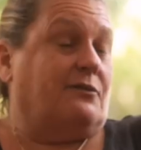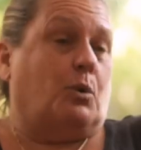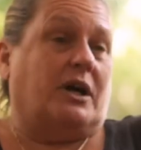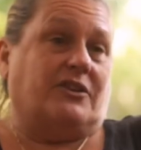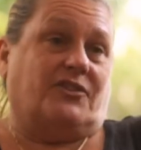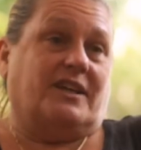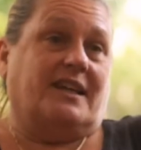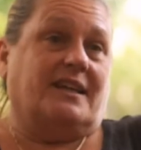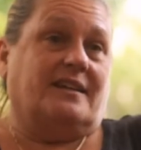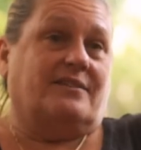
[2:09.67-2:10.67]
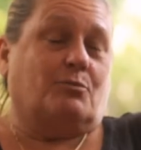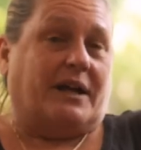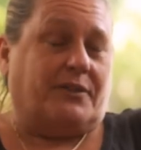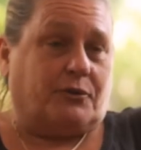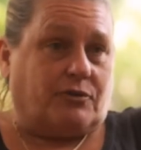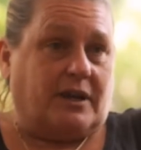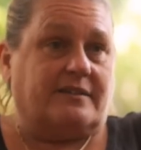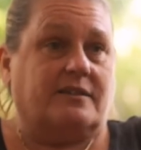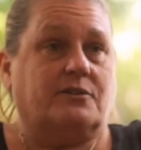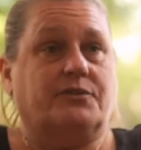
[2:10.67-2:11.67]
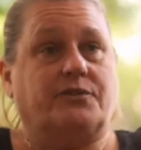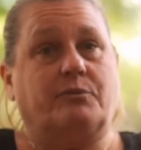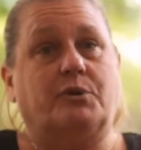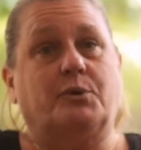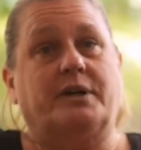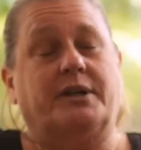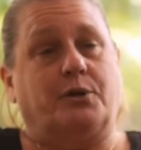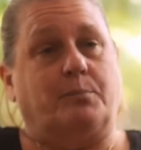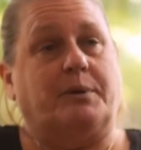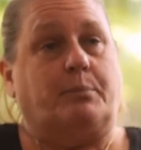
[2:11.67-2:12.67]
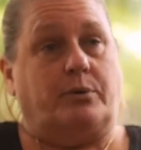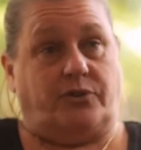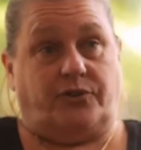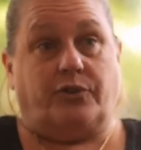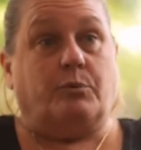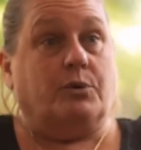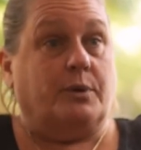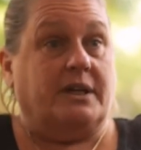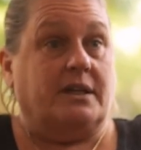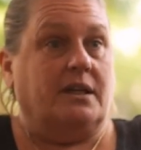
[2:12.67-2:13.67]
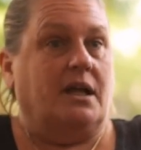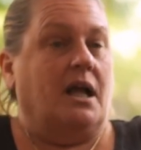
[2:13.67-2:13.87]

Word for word: I've watched the kids ride their tricycles through it or be pushed through it.